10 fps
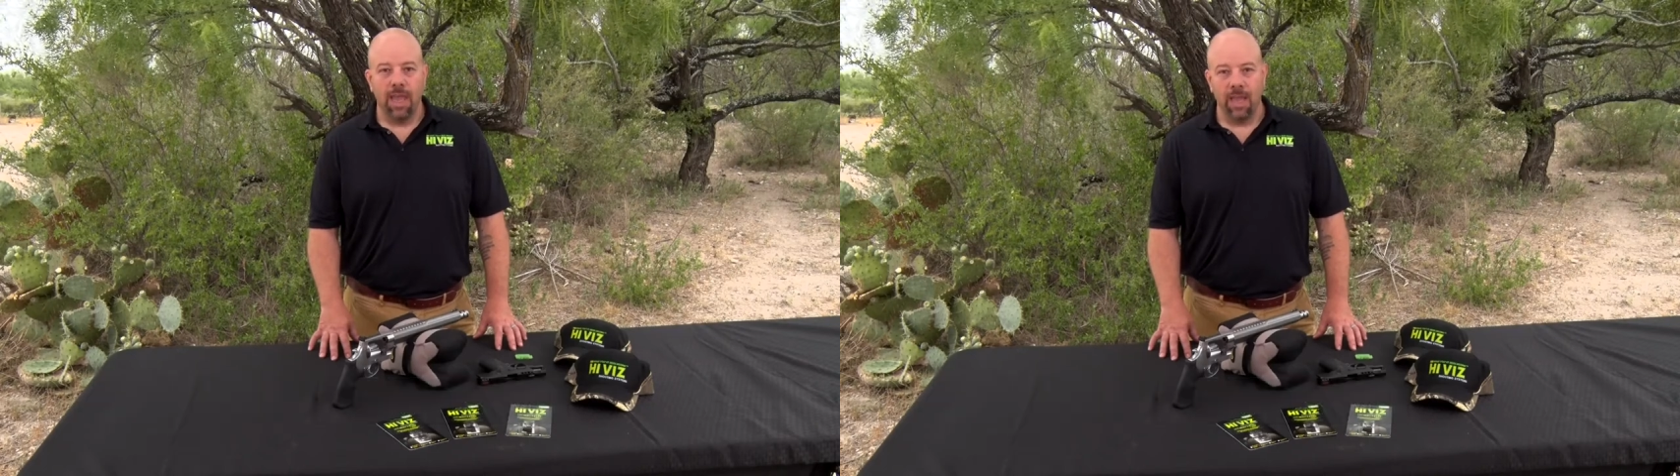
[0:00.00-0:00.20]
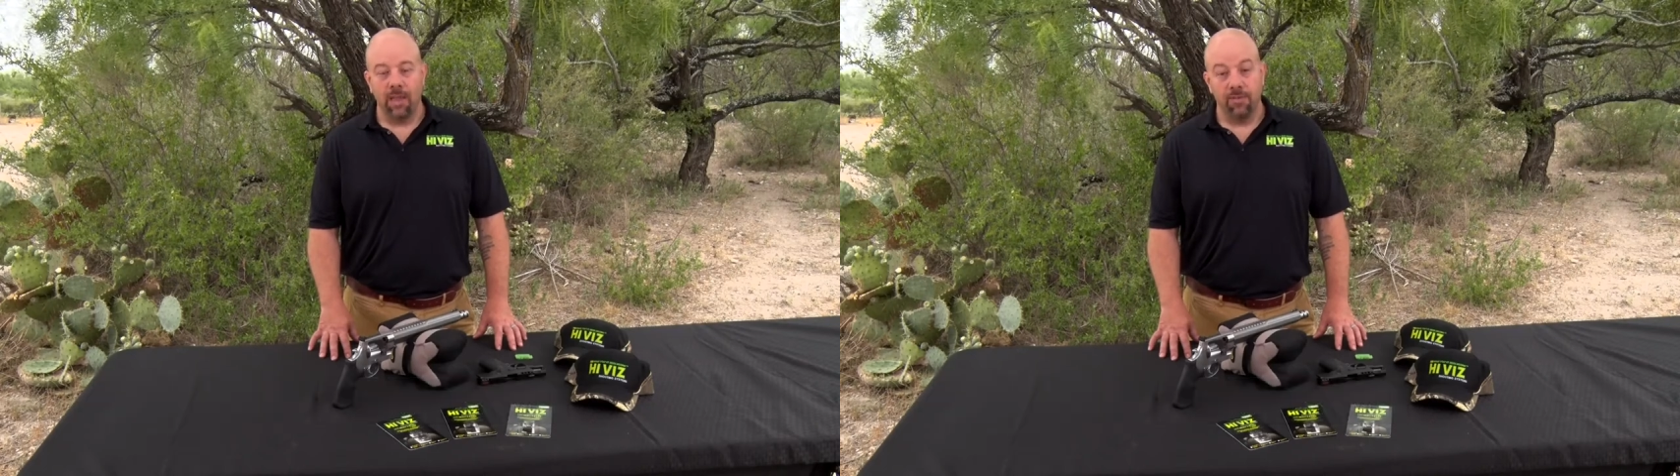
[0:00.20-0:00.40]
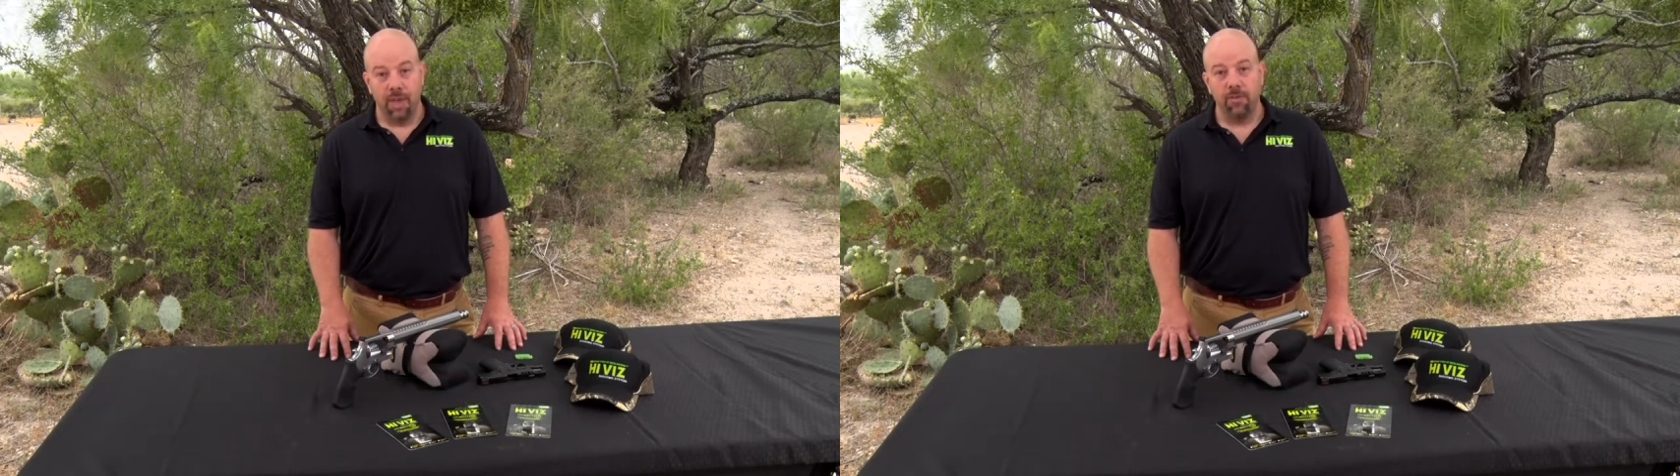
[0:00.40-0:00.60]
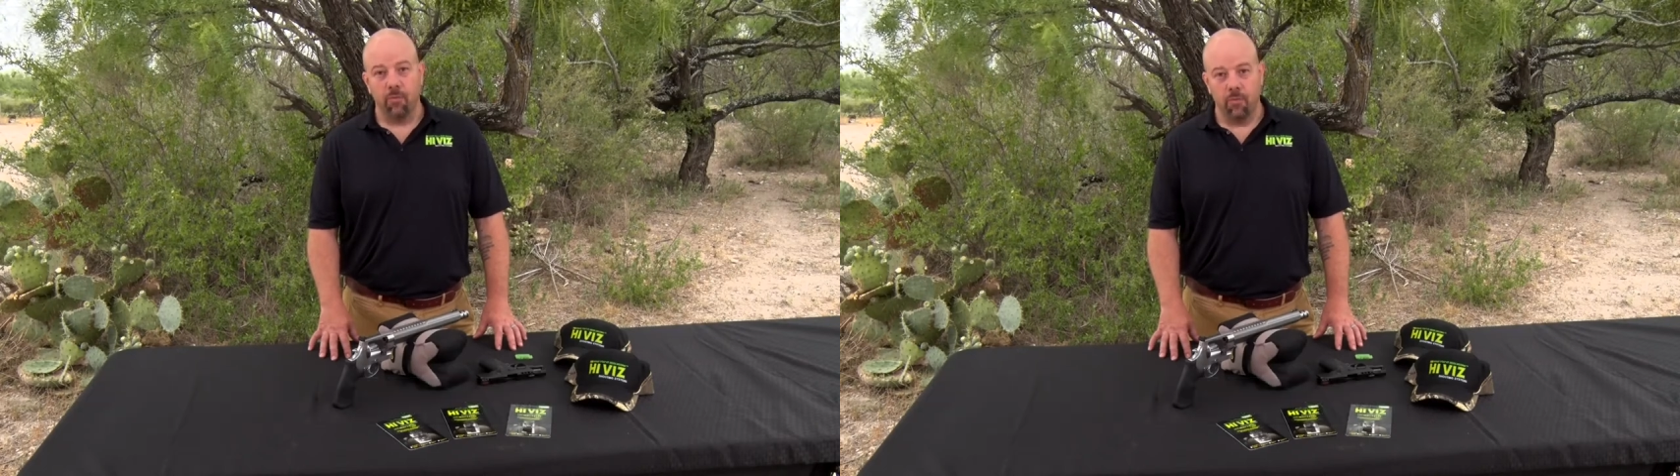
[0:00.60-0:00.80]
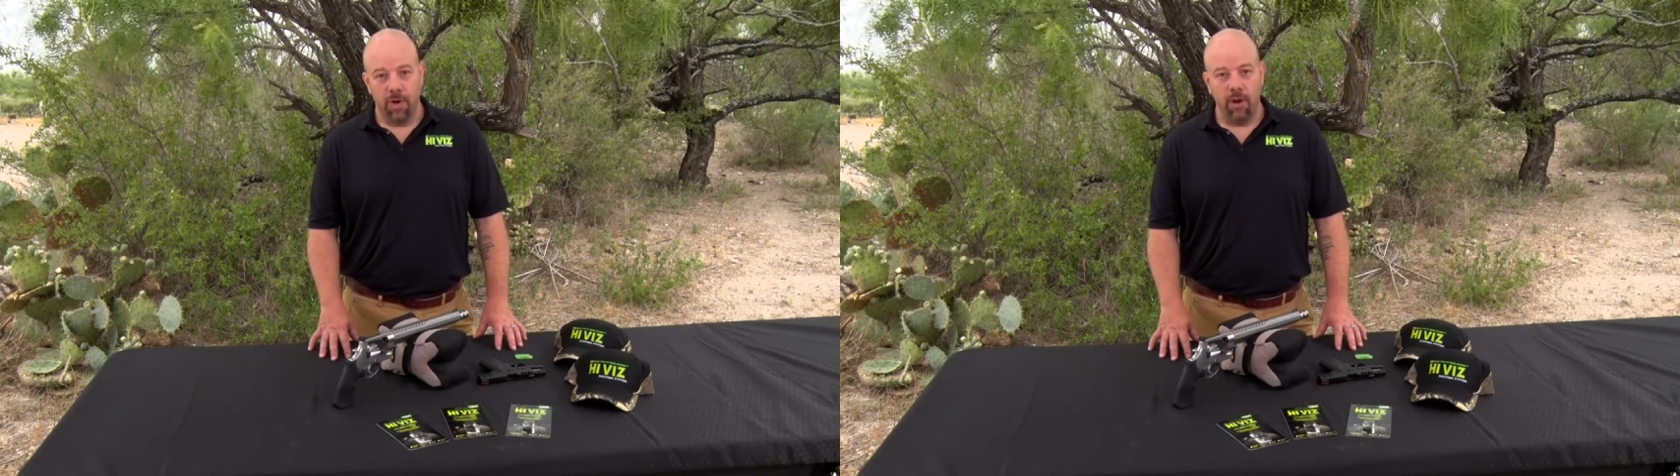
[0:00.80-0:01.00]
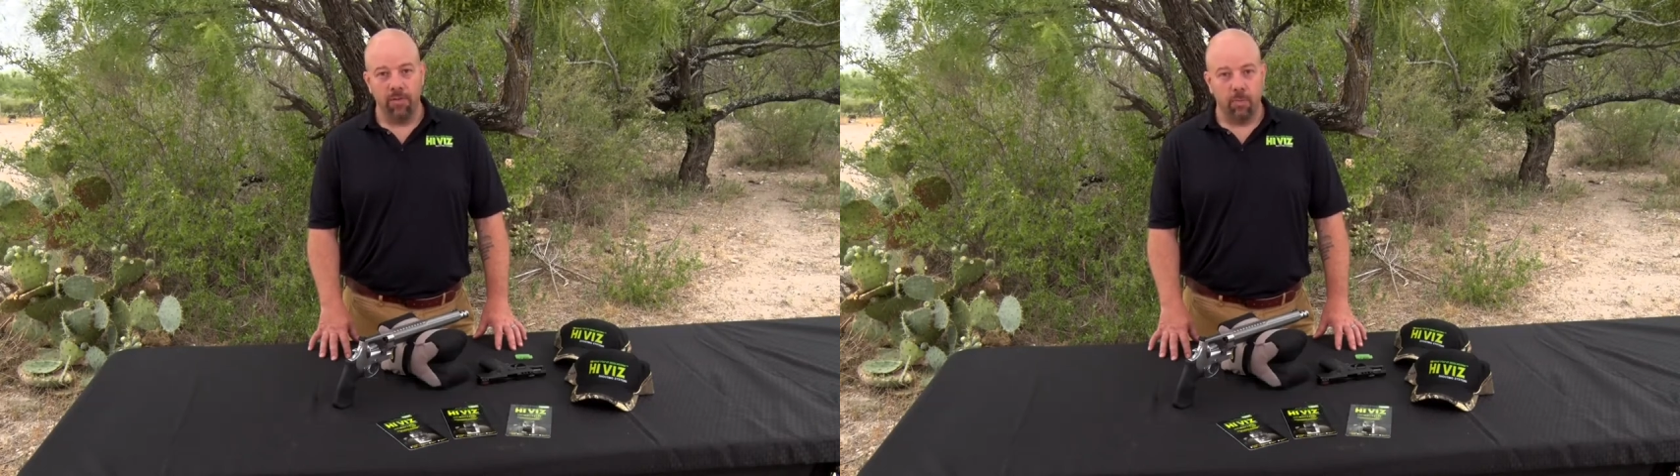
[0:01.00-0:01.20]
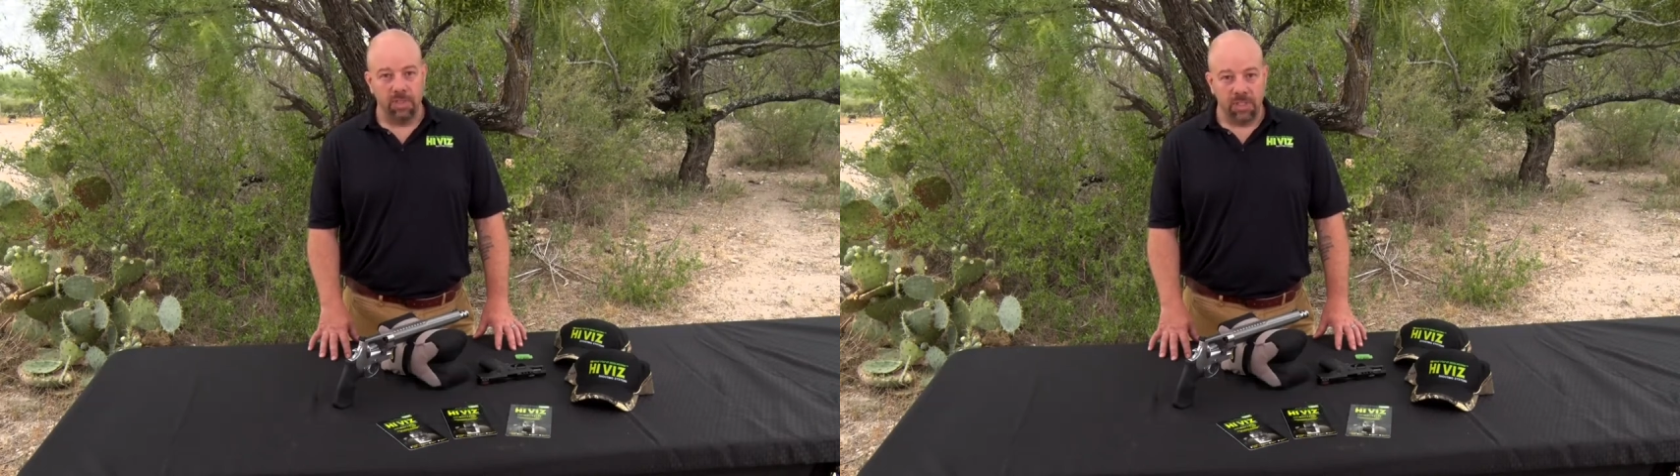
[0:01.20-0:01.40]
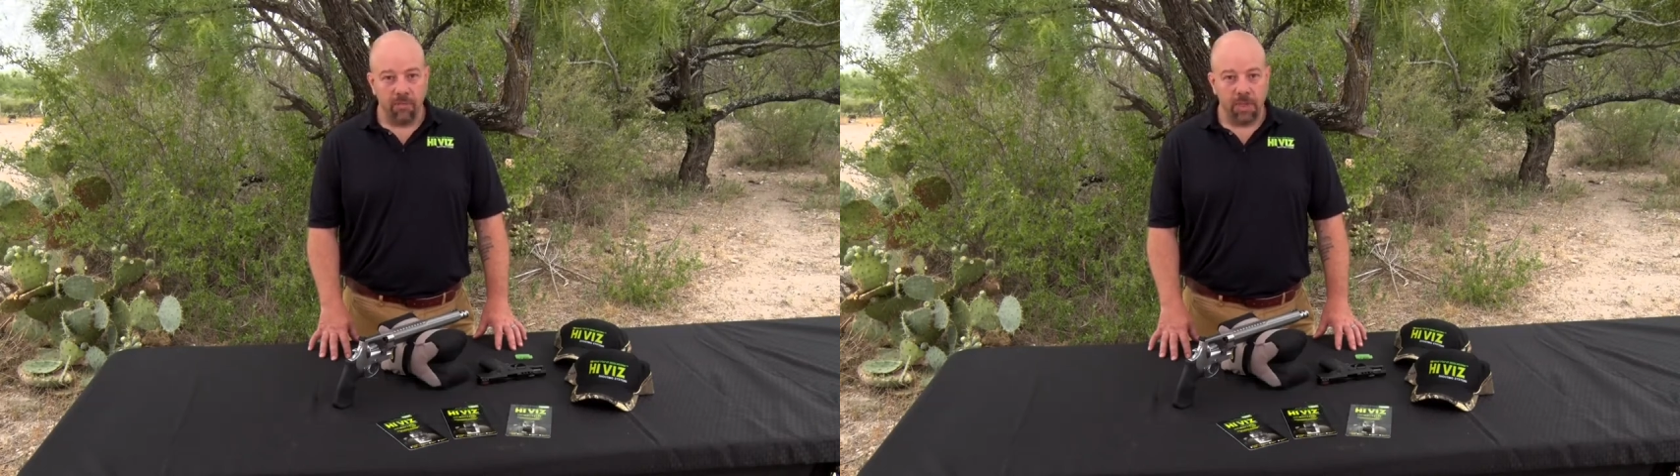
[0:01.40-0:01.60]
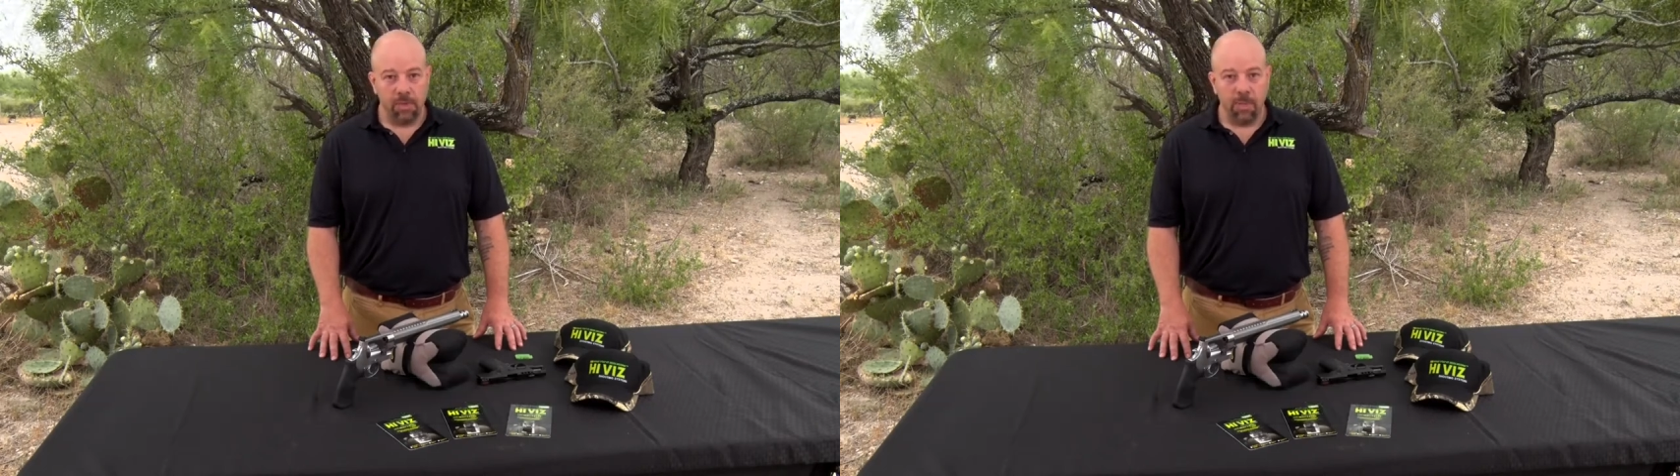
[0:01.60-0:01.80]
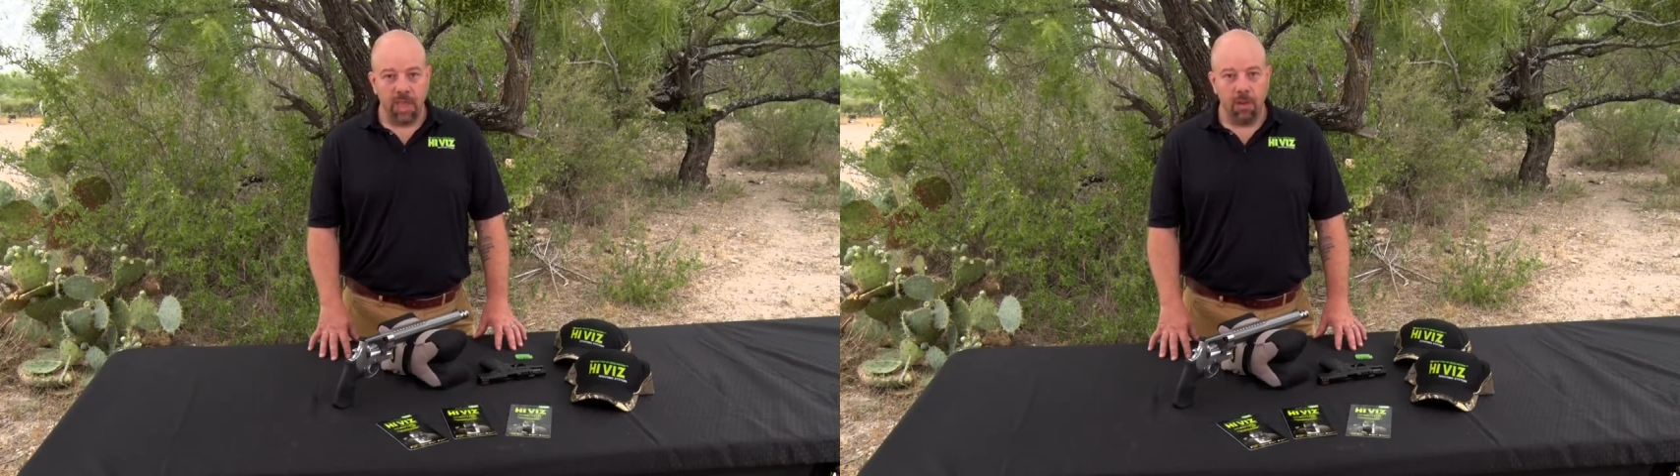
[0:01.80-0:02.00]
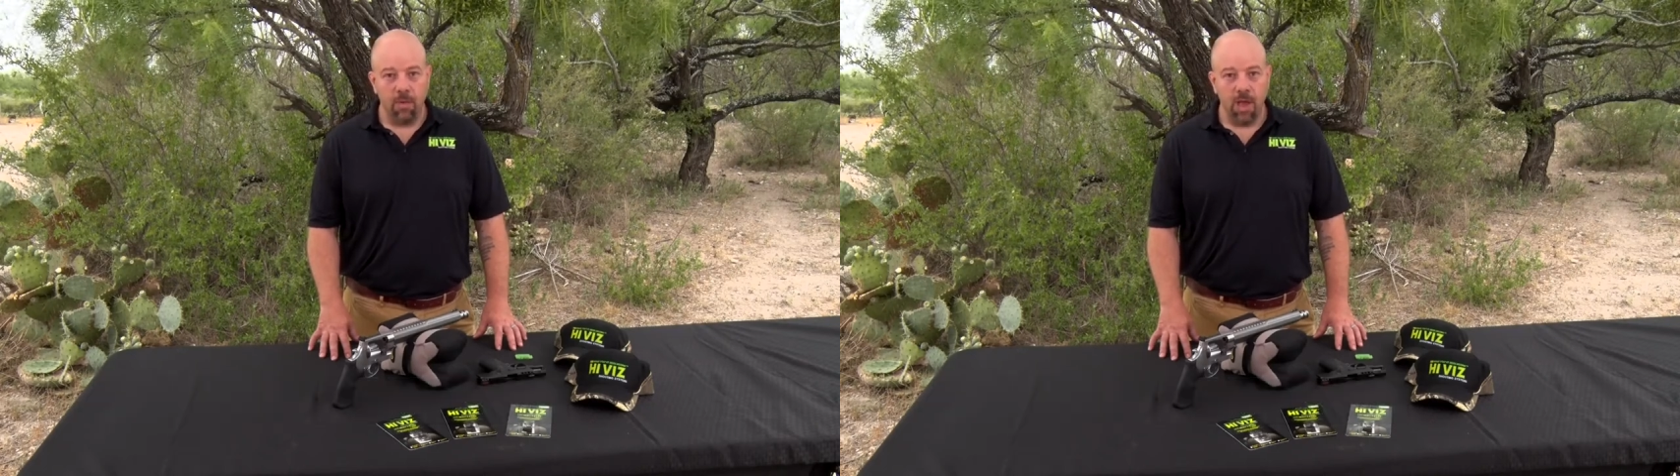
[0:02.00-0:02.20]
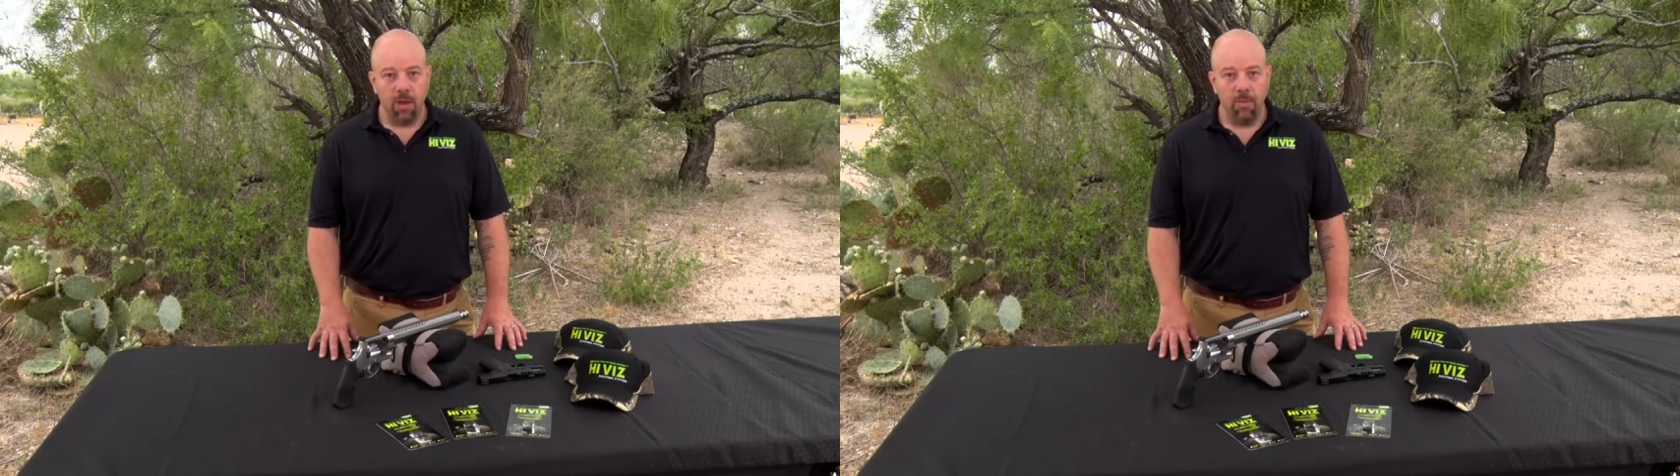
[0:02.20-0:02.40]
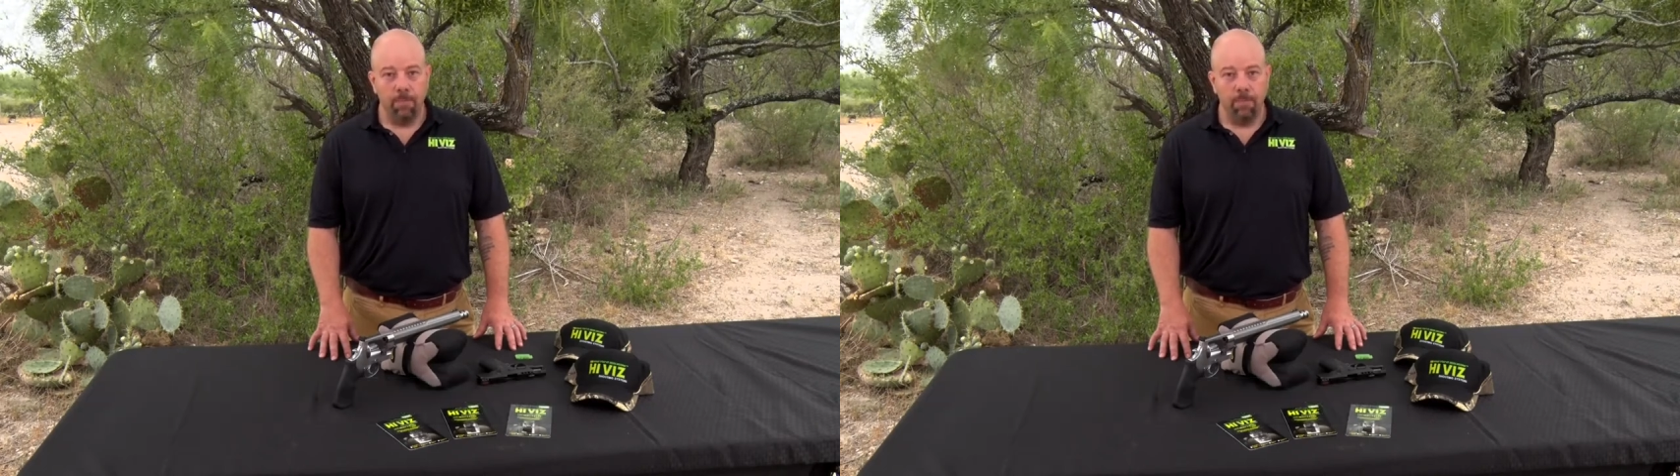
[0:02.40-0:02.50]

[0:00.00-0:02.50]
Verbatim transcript: Handgun sights are very specific to make and model.